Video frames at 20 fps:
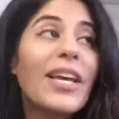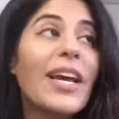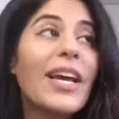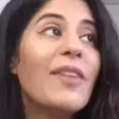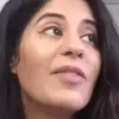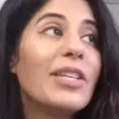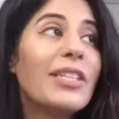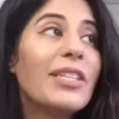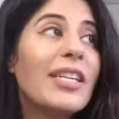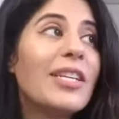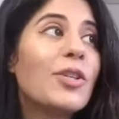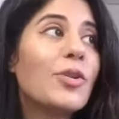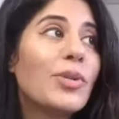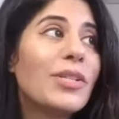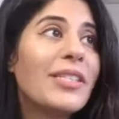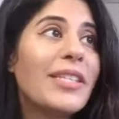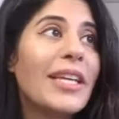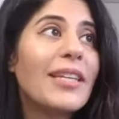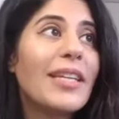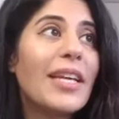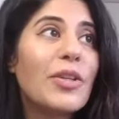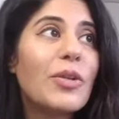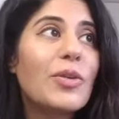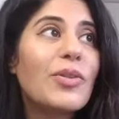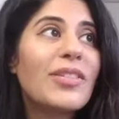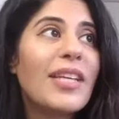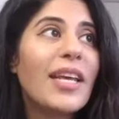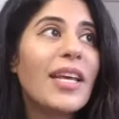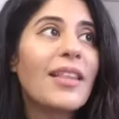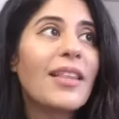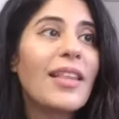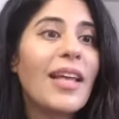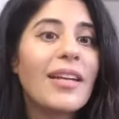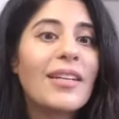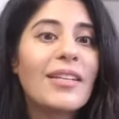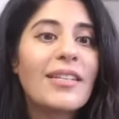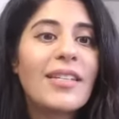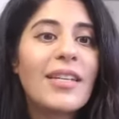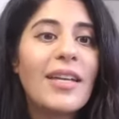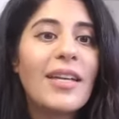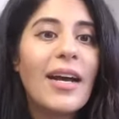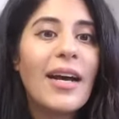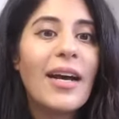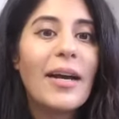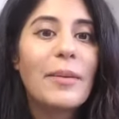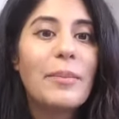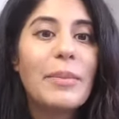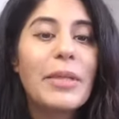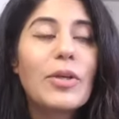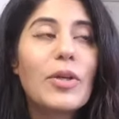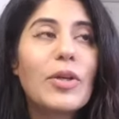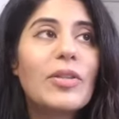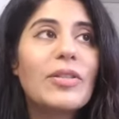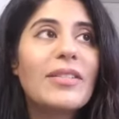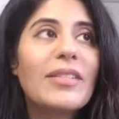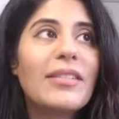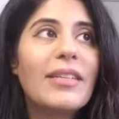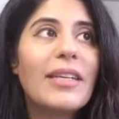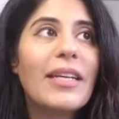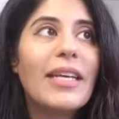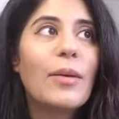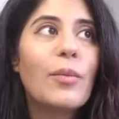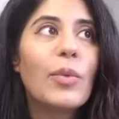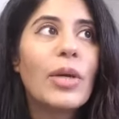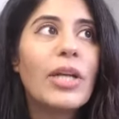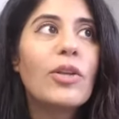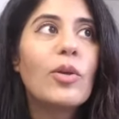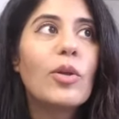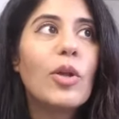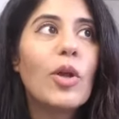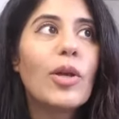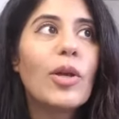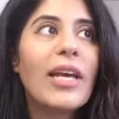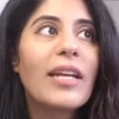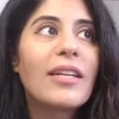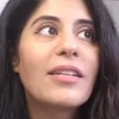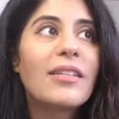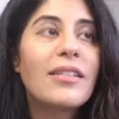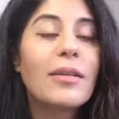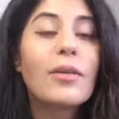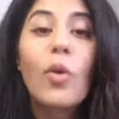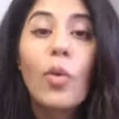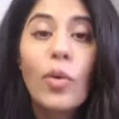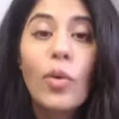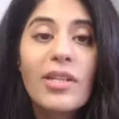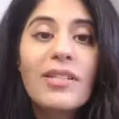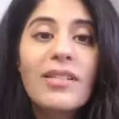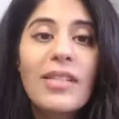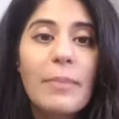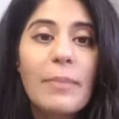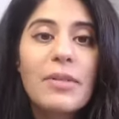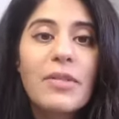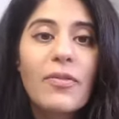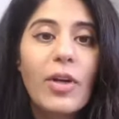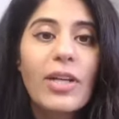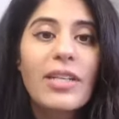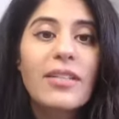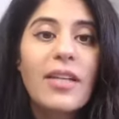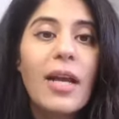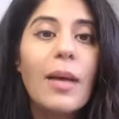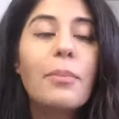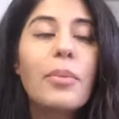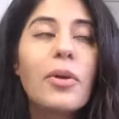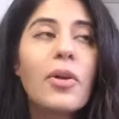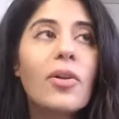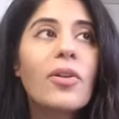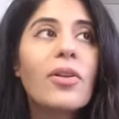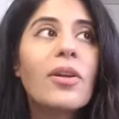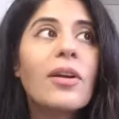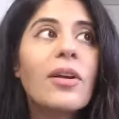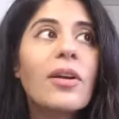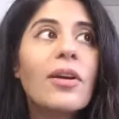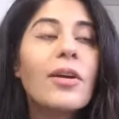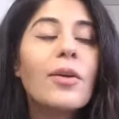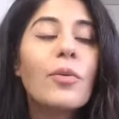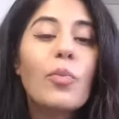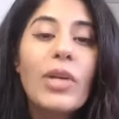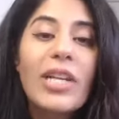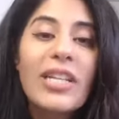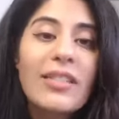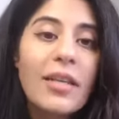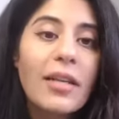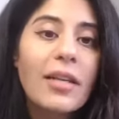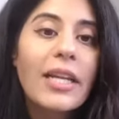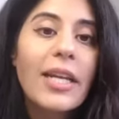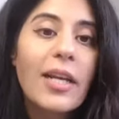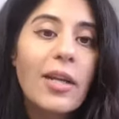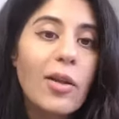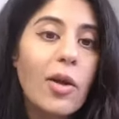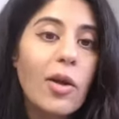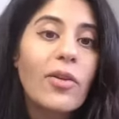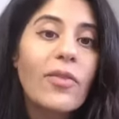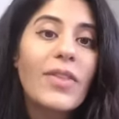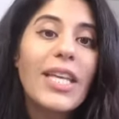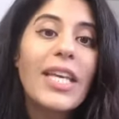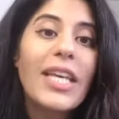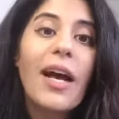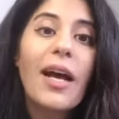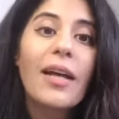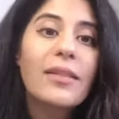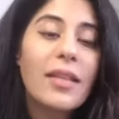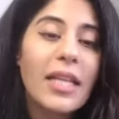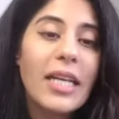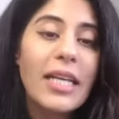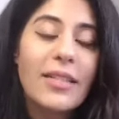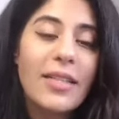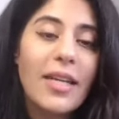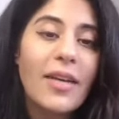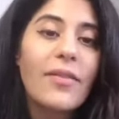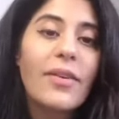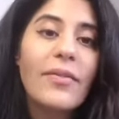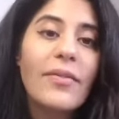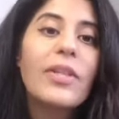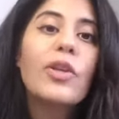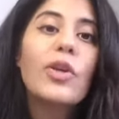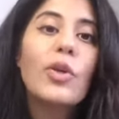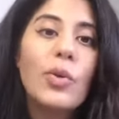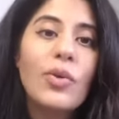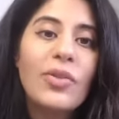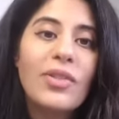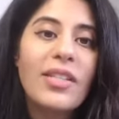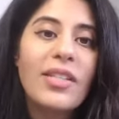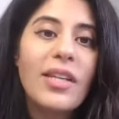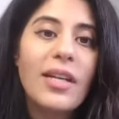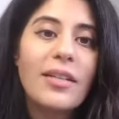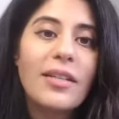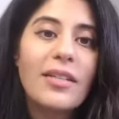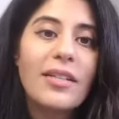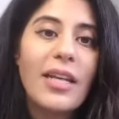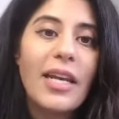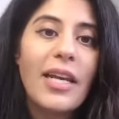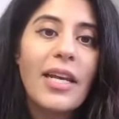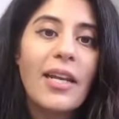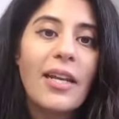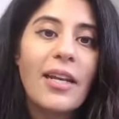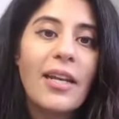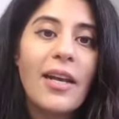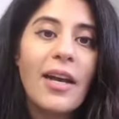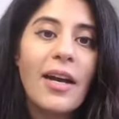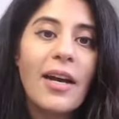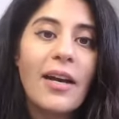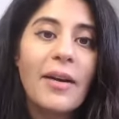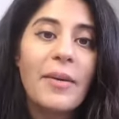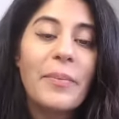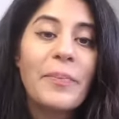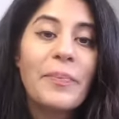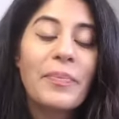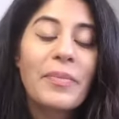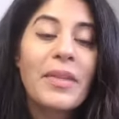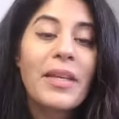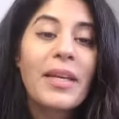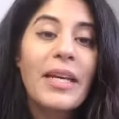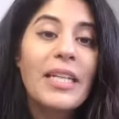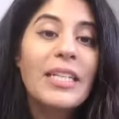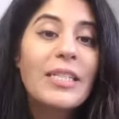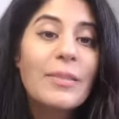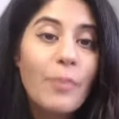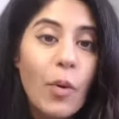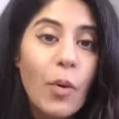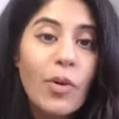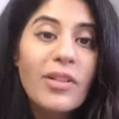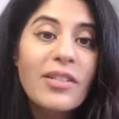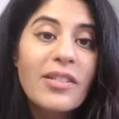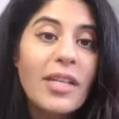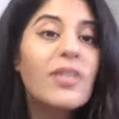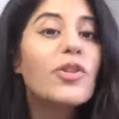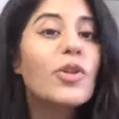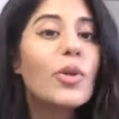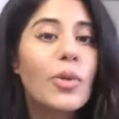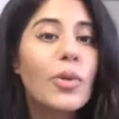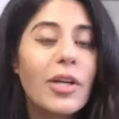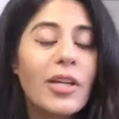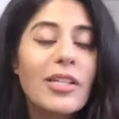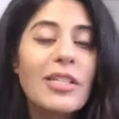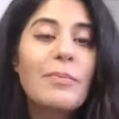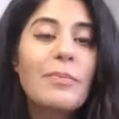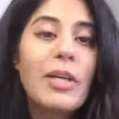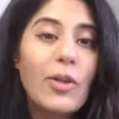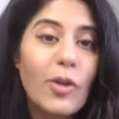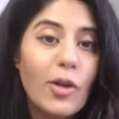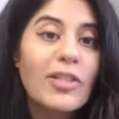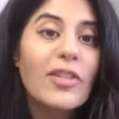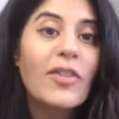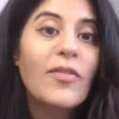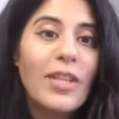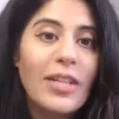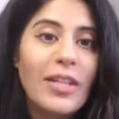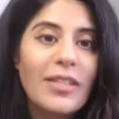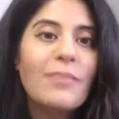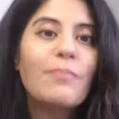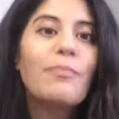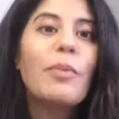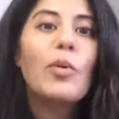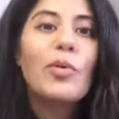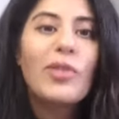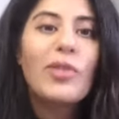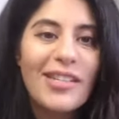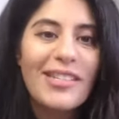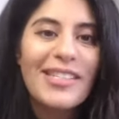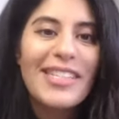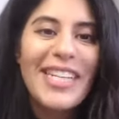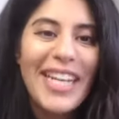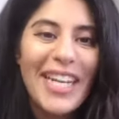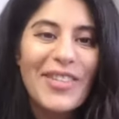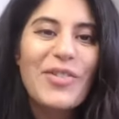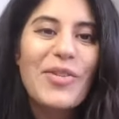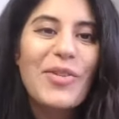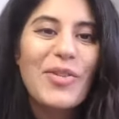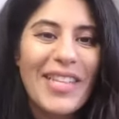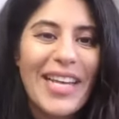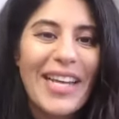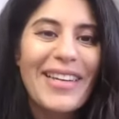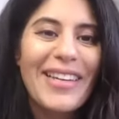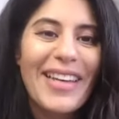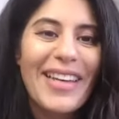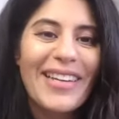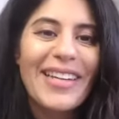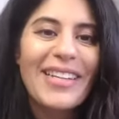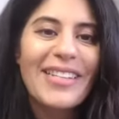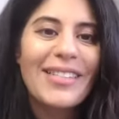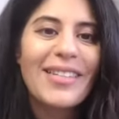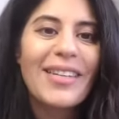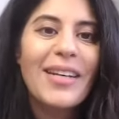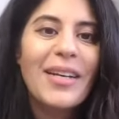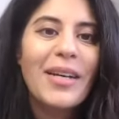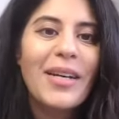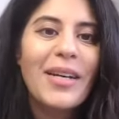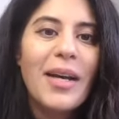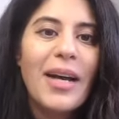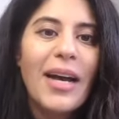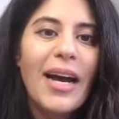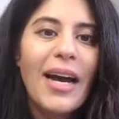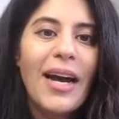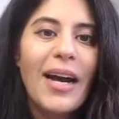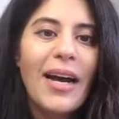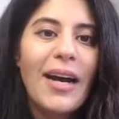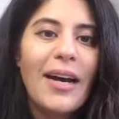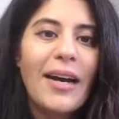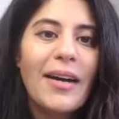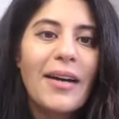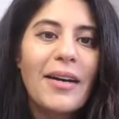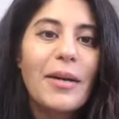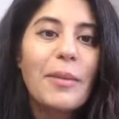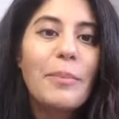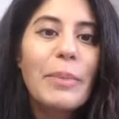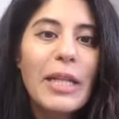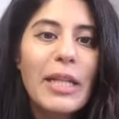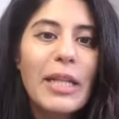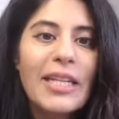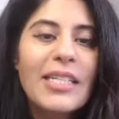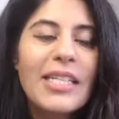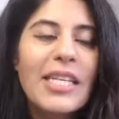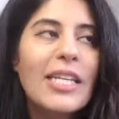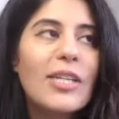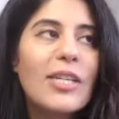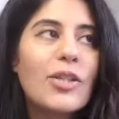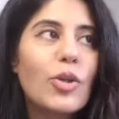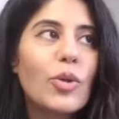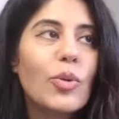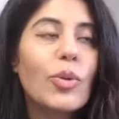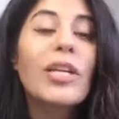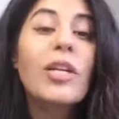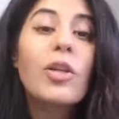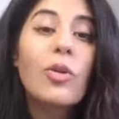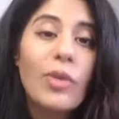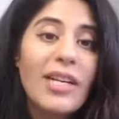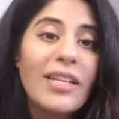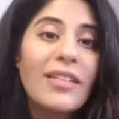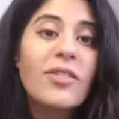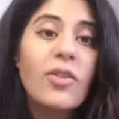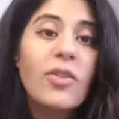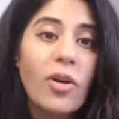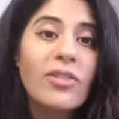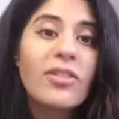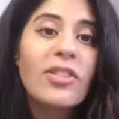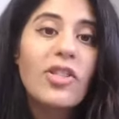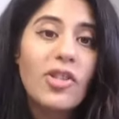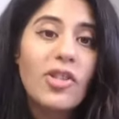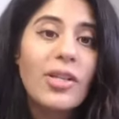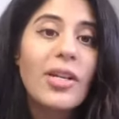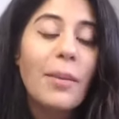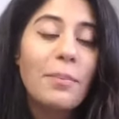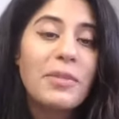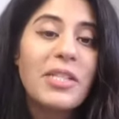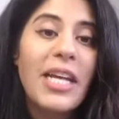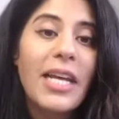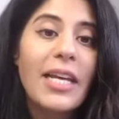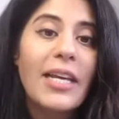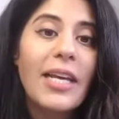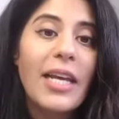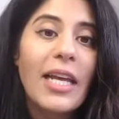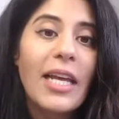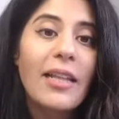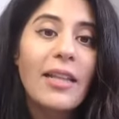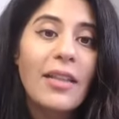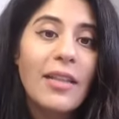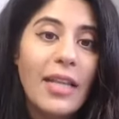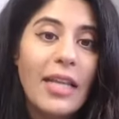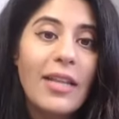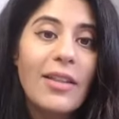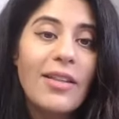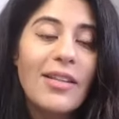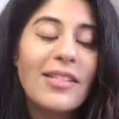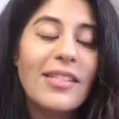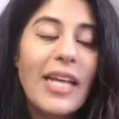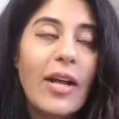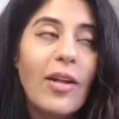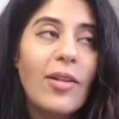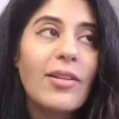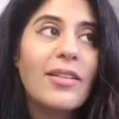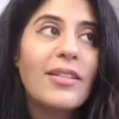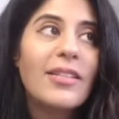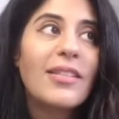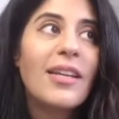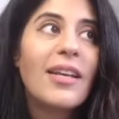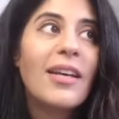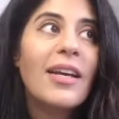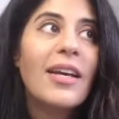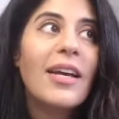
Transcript: It's interesting that you say that, because when you look at Cordyceps, for example, recently a lot of the athletes have even used it in sports endurance because of this potency, as you said, and its ability to increase oxygen uptake in the cells.